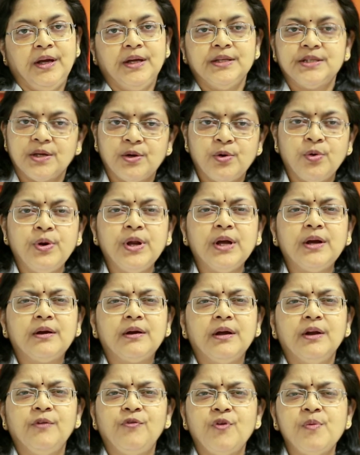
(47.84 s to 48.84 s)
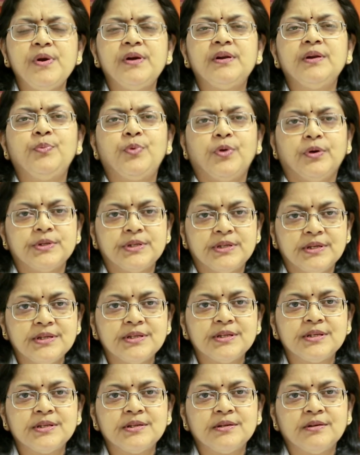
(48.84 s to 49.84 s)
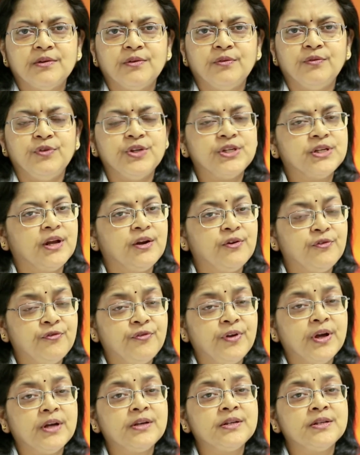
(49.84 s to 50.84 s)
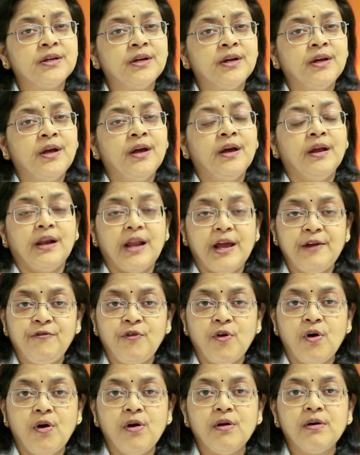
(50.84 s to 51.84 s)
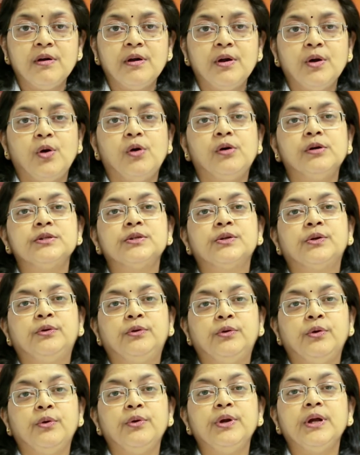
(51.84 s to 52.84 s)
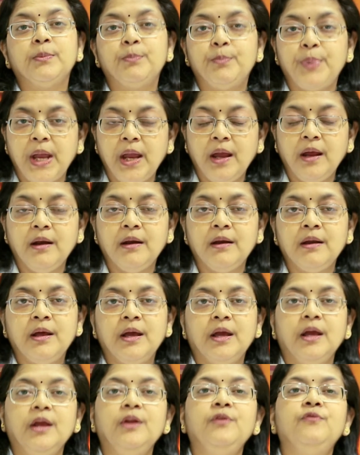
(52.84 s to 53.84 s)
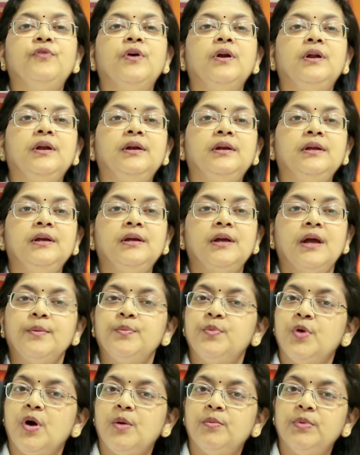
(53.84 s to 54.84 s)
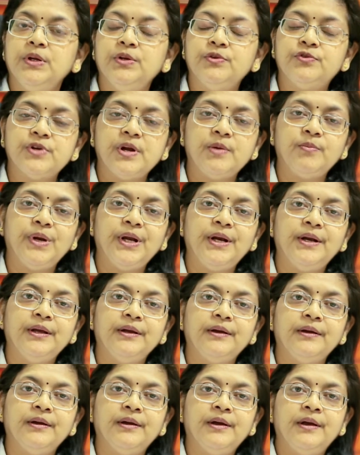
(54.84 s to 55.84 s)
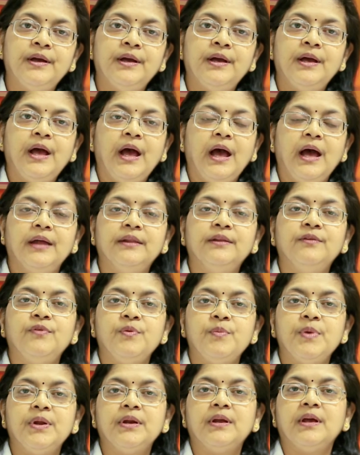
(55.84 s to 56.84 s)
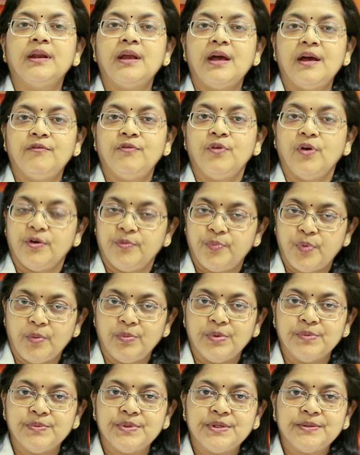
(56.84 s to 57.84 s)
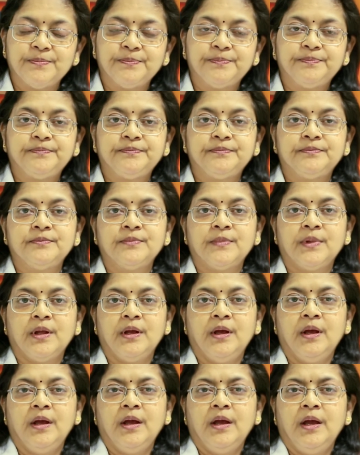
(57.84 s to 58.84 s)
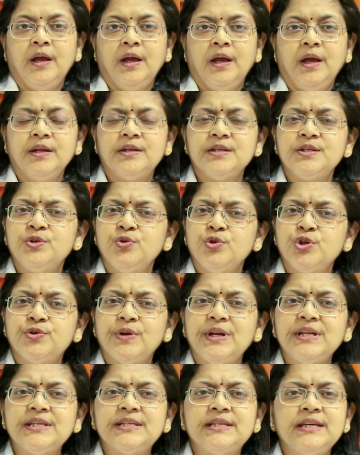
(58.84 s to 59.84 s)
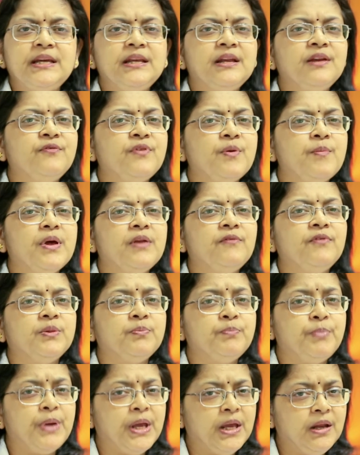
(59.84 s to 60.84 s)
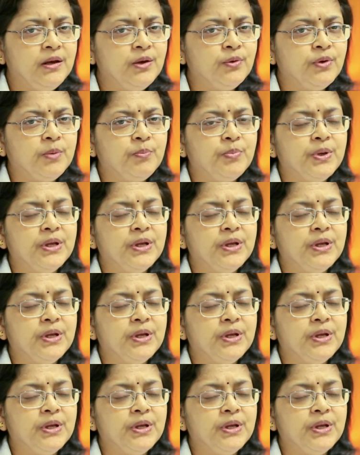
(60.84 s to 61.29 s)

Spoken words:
It's a chronic inflammatory process which can affect lifelong, cause chronic pain, infertility, abnormal uterine bleeding, and the women can have a lot of problems. It is usually seen in women with pain during